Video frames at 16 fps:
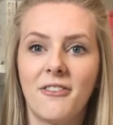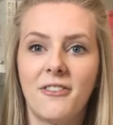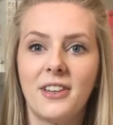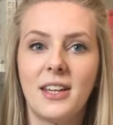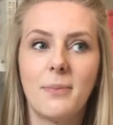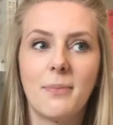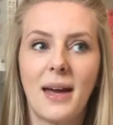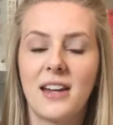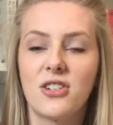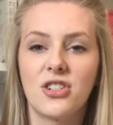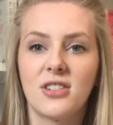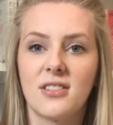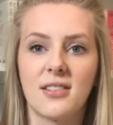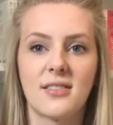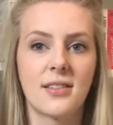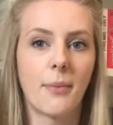he
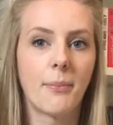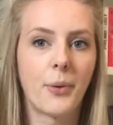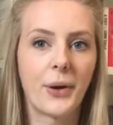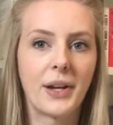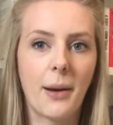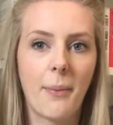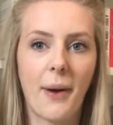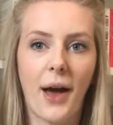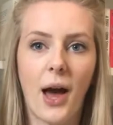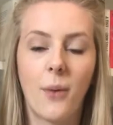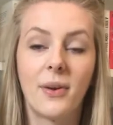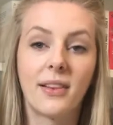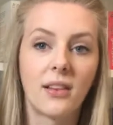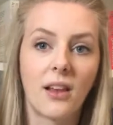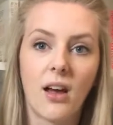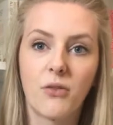mentions at some point about how
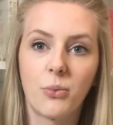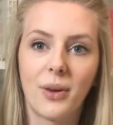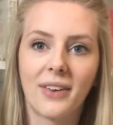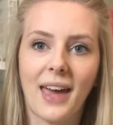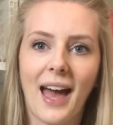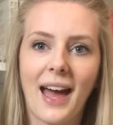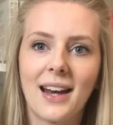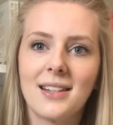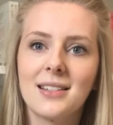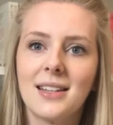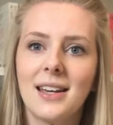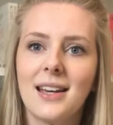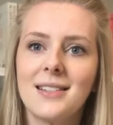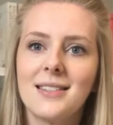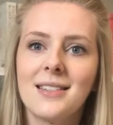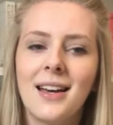in love with Katniss he
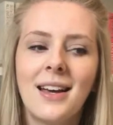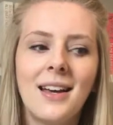is.